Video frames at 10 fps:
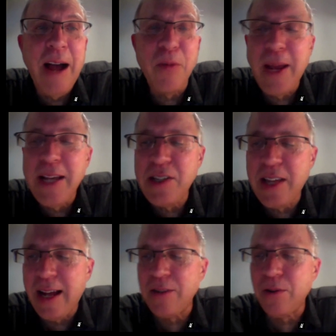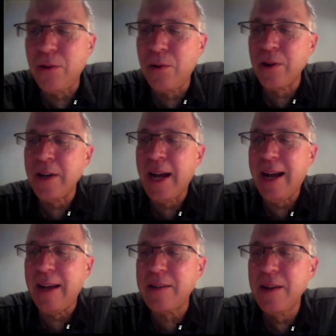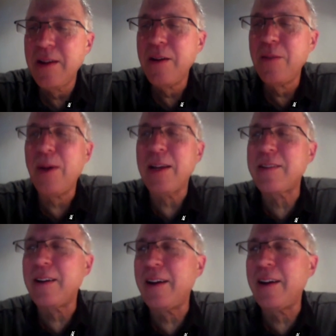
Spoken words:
outpace that or not, but